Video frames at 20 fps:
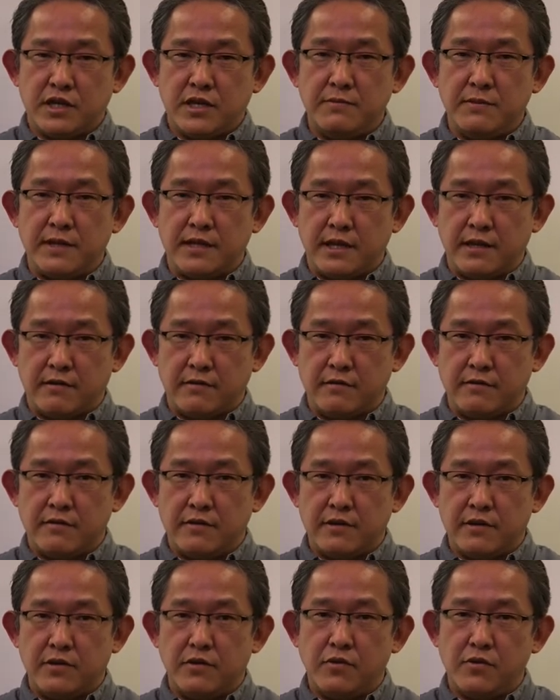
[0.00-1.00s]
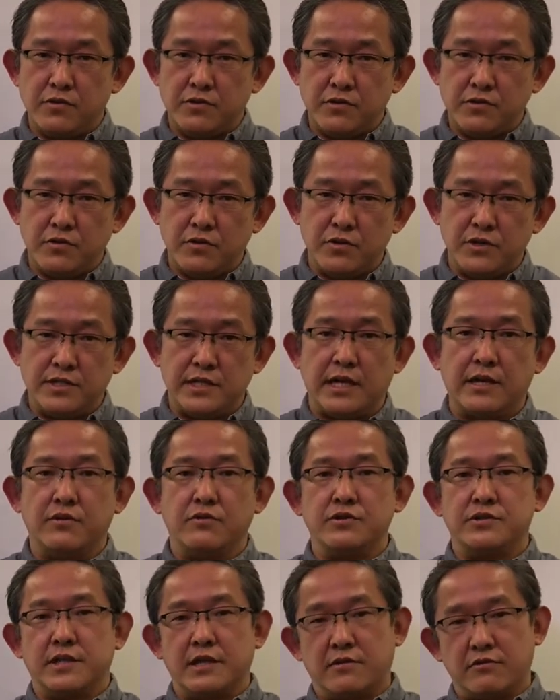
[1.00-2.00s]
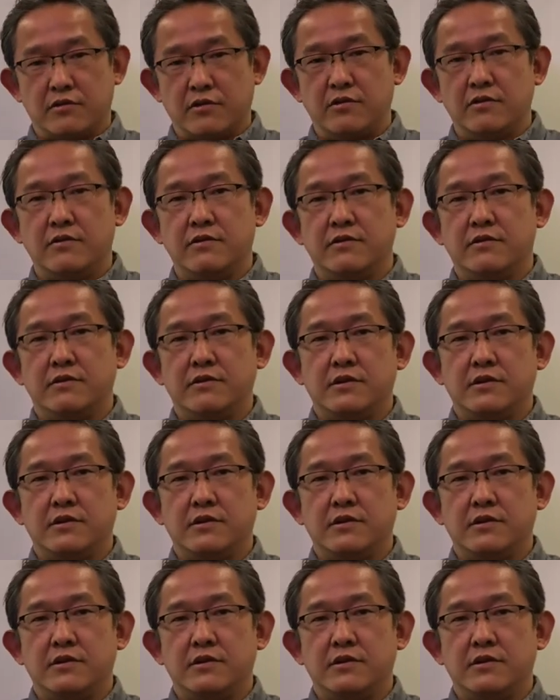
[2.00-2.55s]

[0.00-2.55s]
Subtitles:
it's necessary to set the work standard